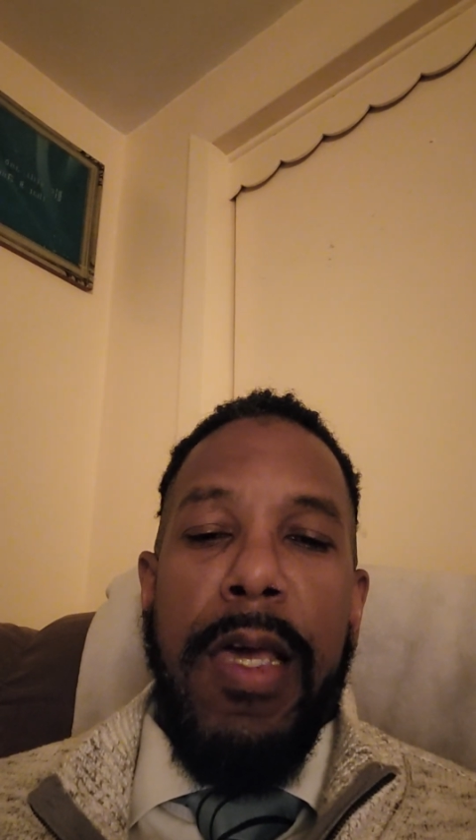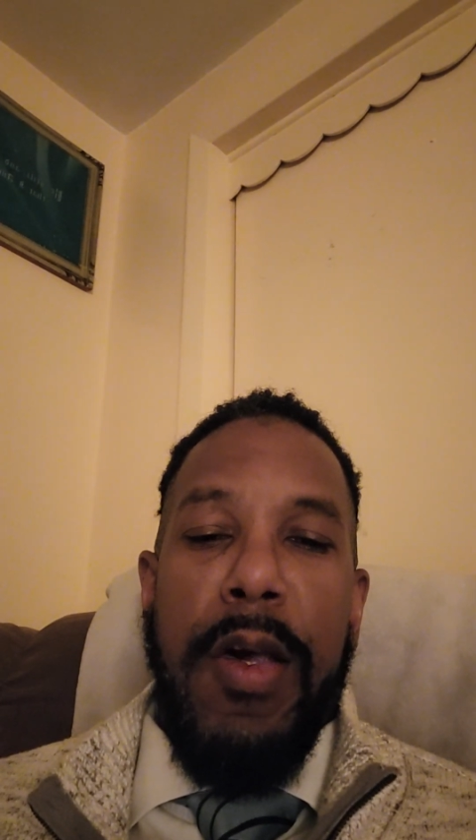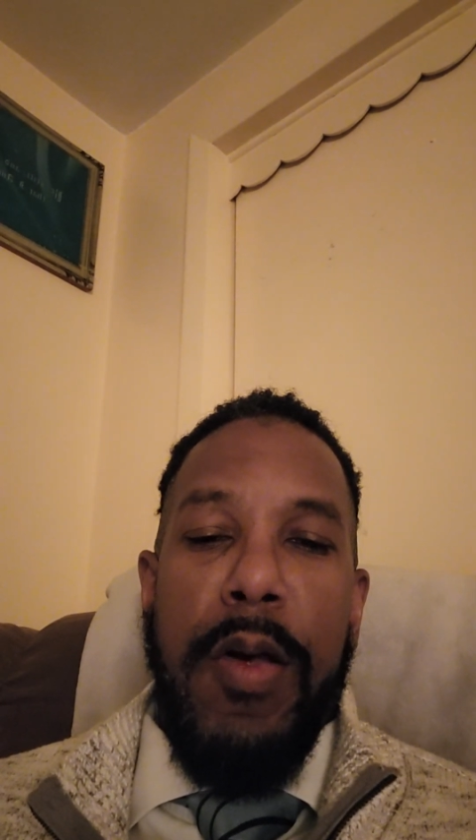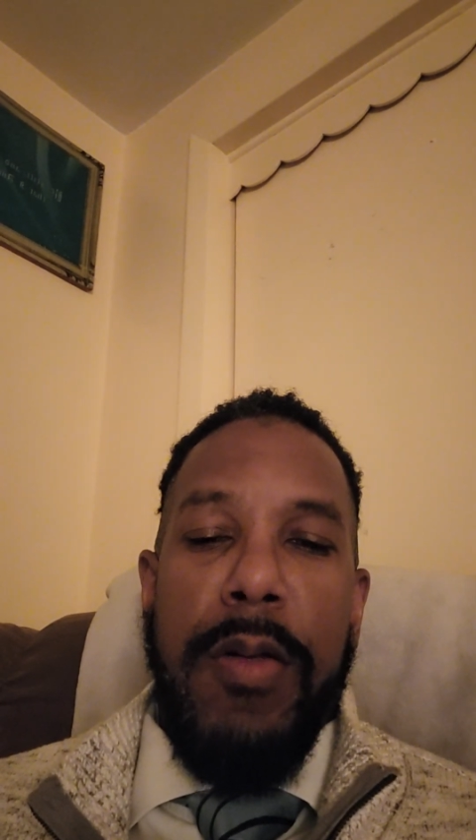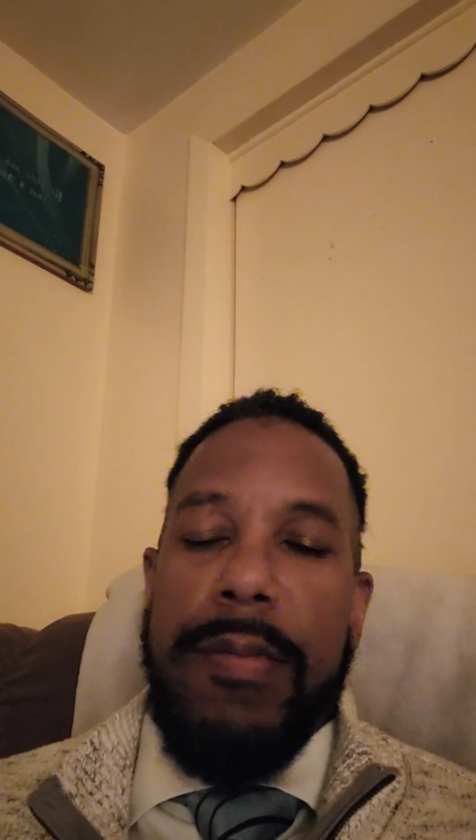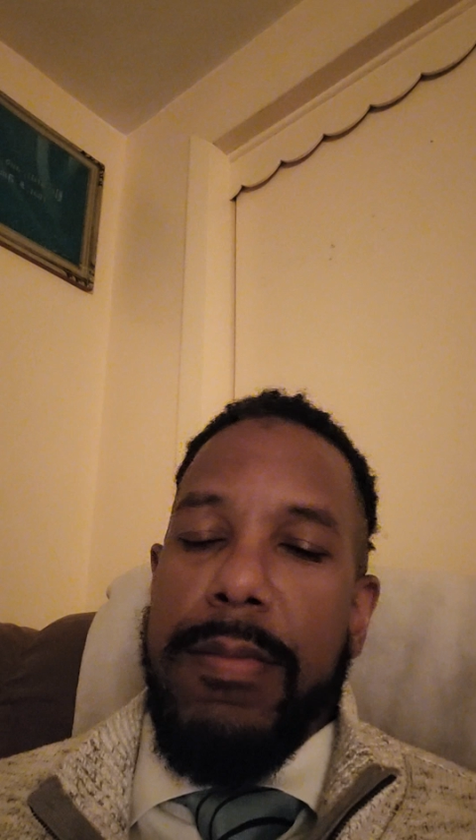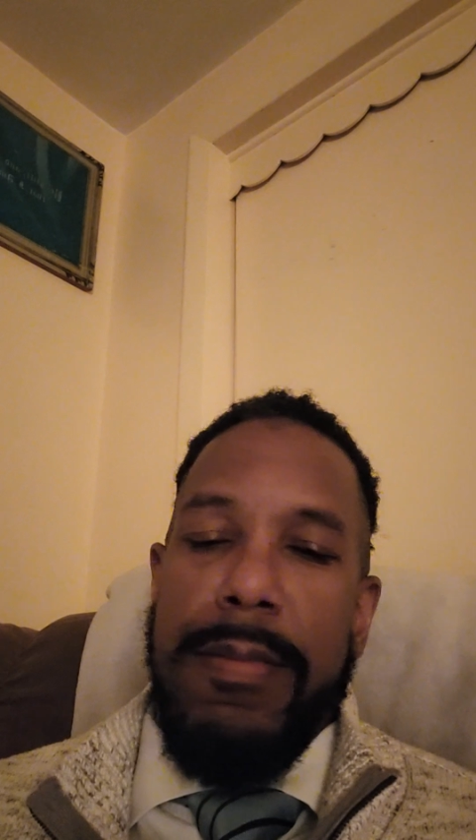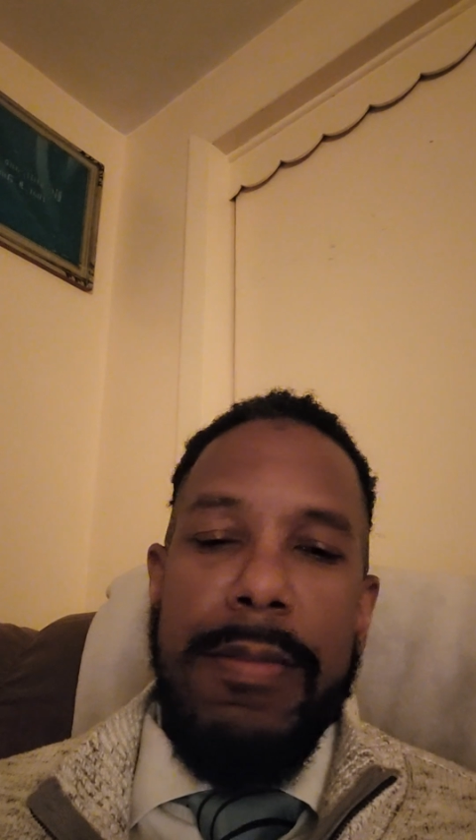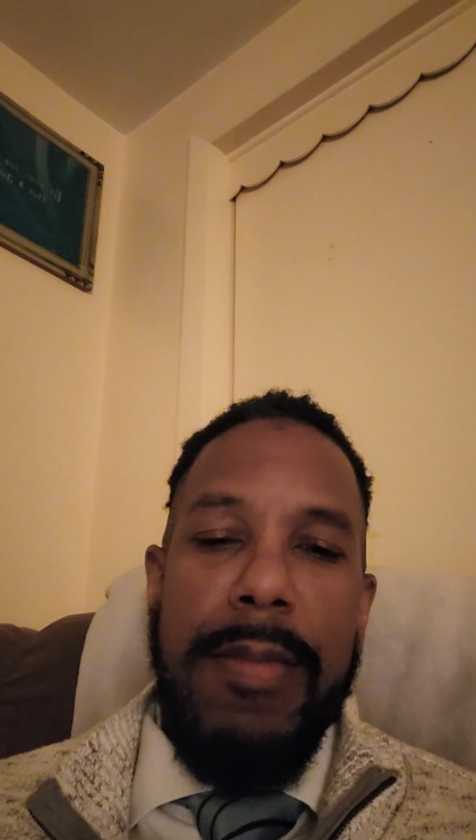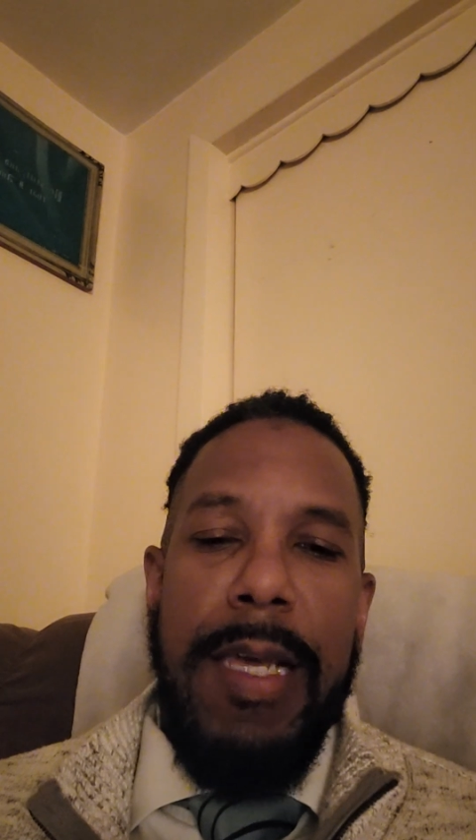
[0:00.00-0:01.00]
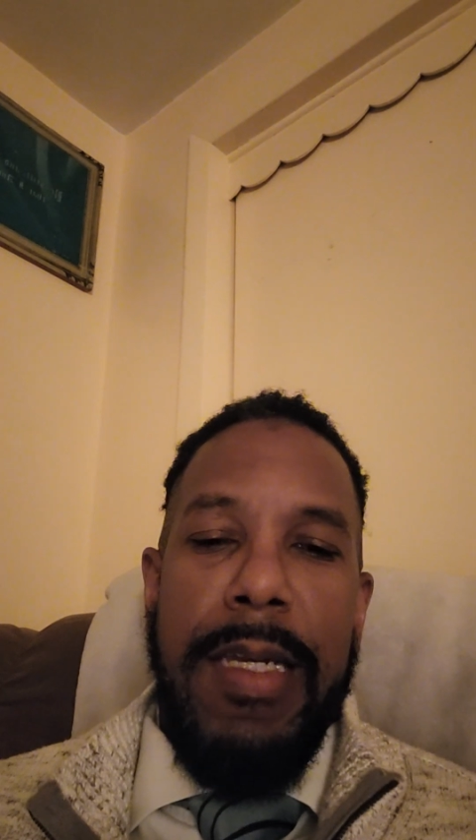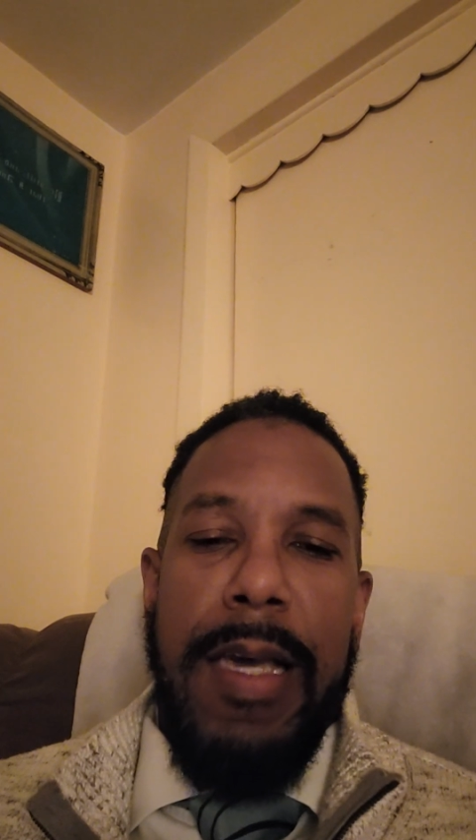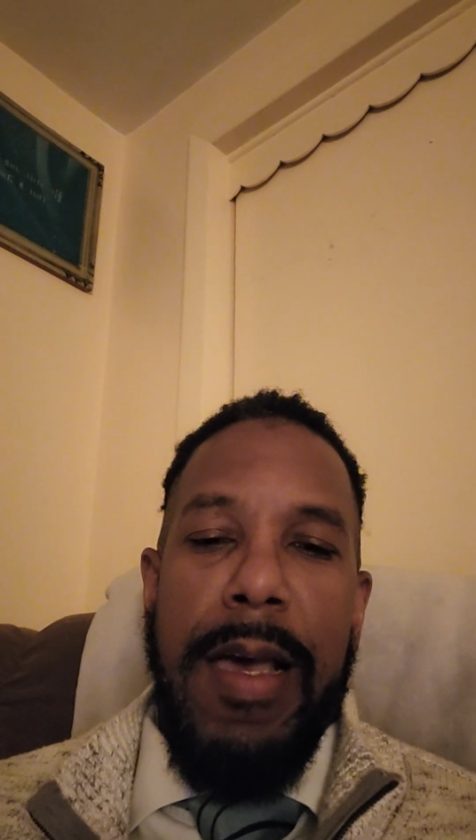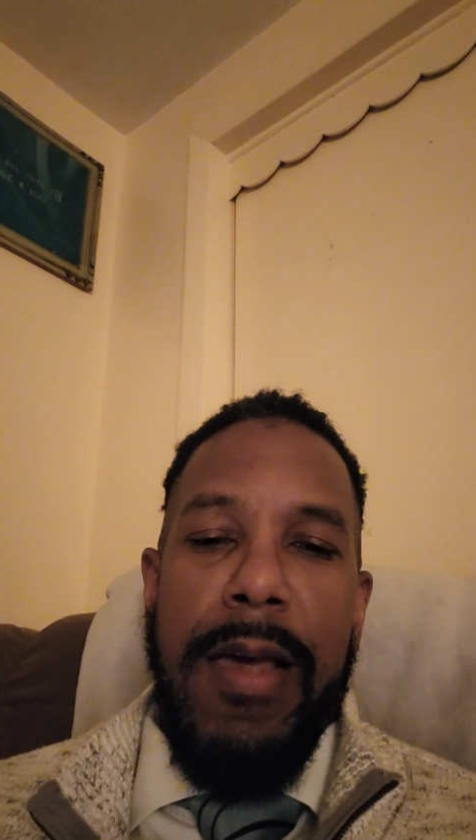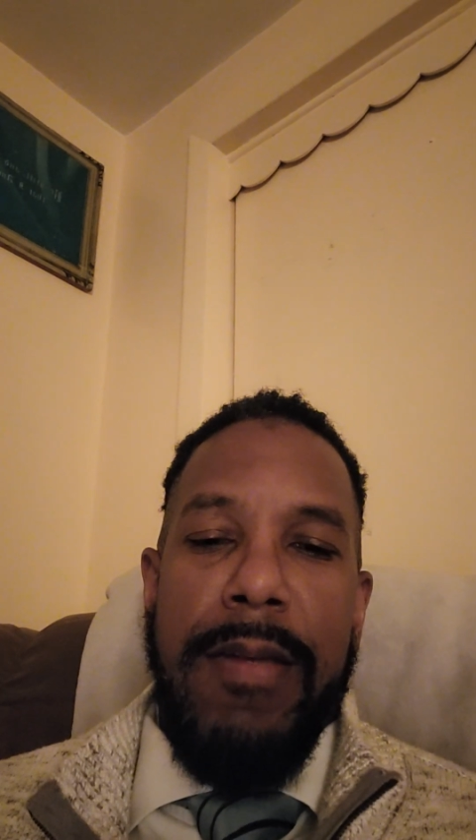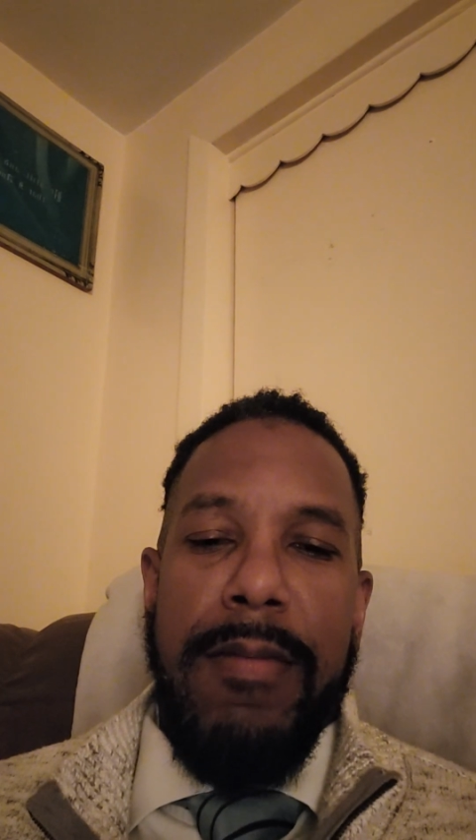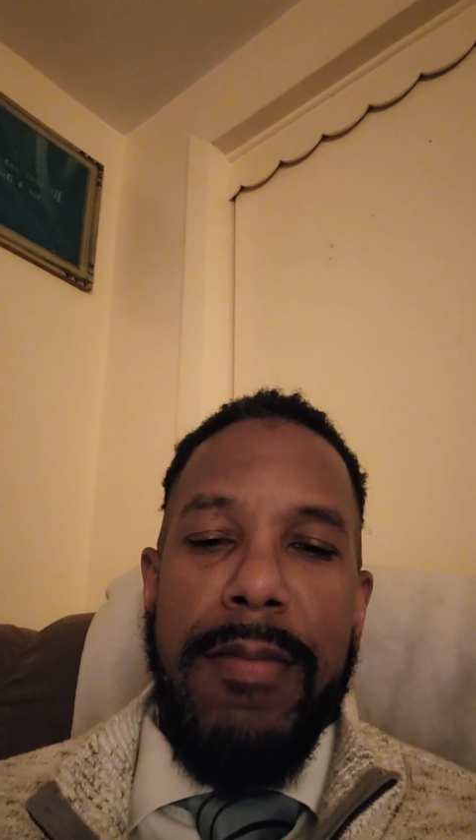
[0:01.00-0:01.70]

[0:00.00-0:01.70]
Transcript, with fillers: go, let God.